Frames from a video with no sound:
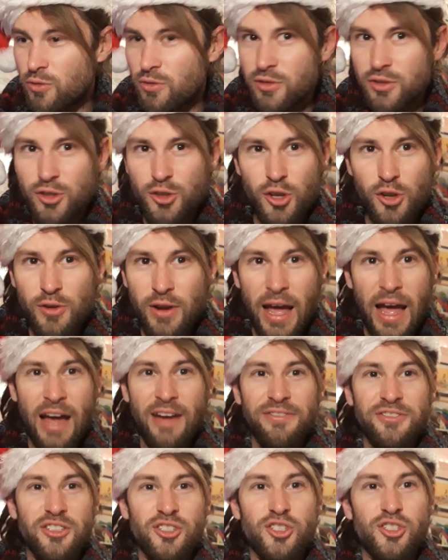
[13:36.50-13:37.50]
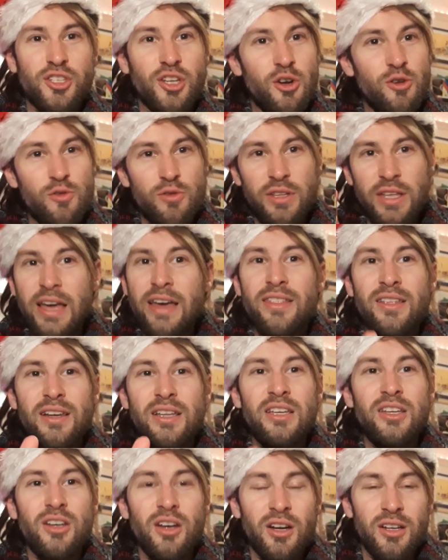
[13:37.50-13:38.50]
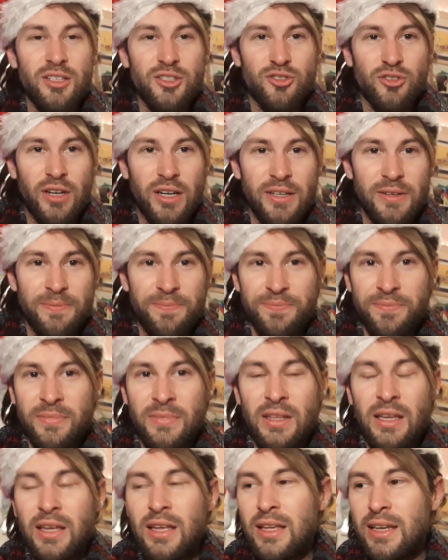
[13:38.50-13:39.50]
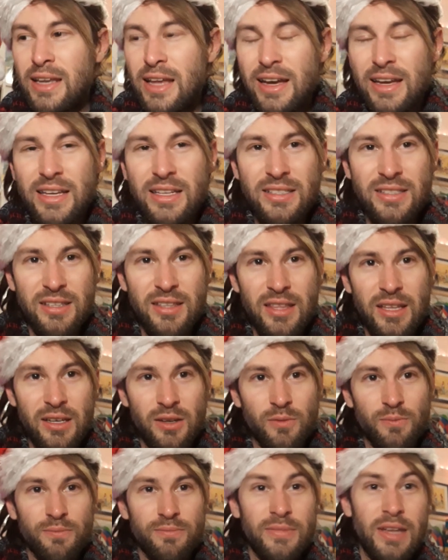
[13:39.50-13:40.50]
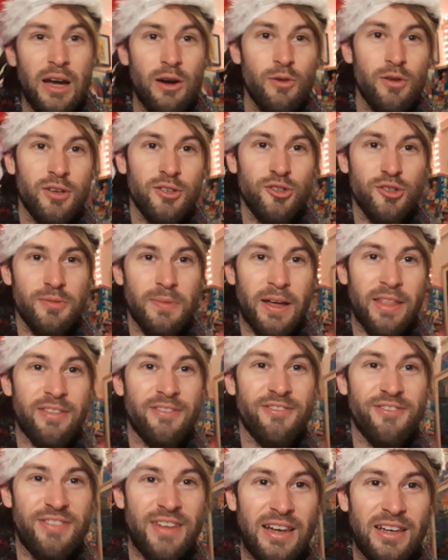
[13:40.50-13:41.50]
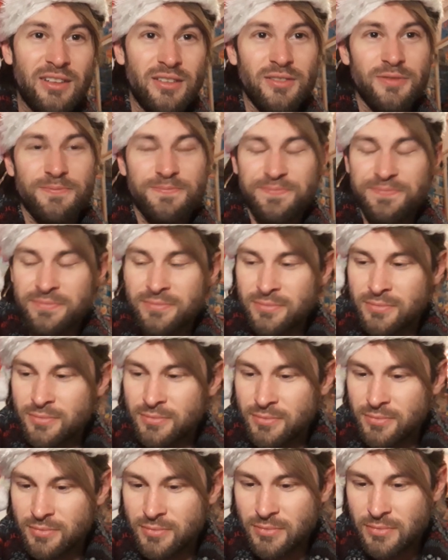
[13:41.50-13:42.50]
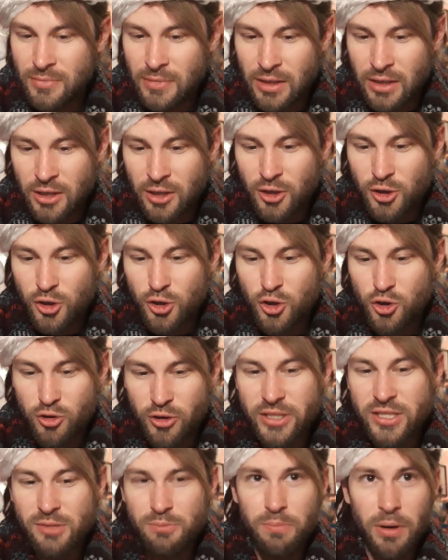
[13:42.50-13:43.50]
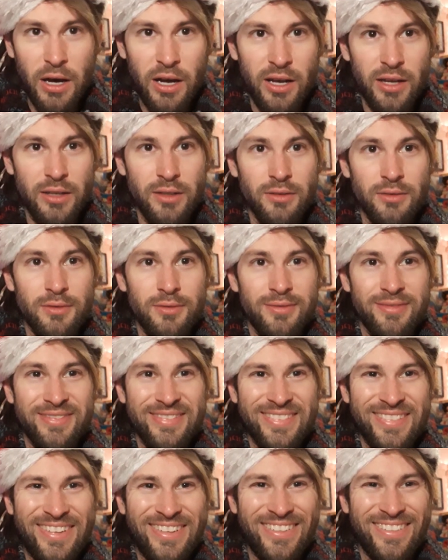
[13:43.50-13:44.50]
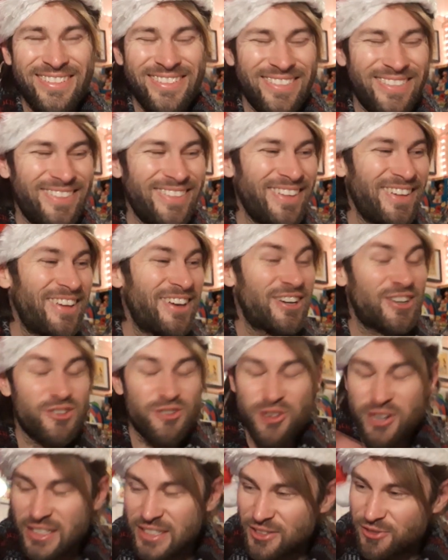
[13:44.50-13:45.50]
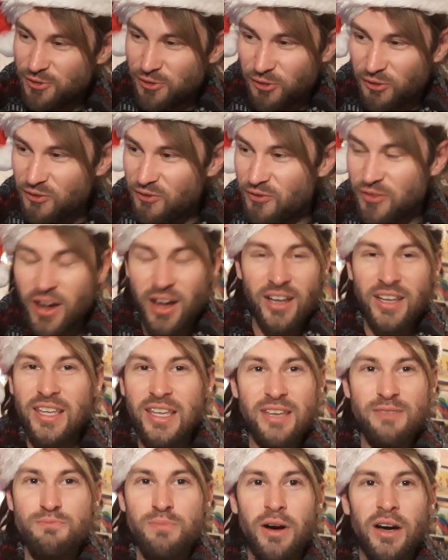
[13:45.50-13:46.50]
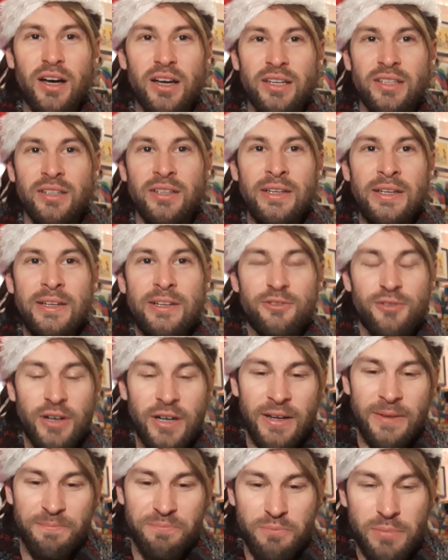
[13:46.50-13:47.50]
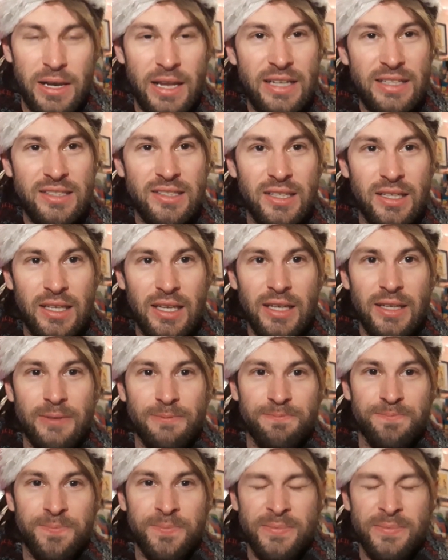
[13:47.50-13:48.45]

you don't have to just go, yeah, the lead girl is great. Now, here's the thing. Now we're going to talk about the villain. Chris Pine. Chris fucking Pine, right, plays the king.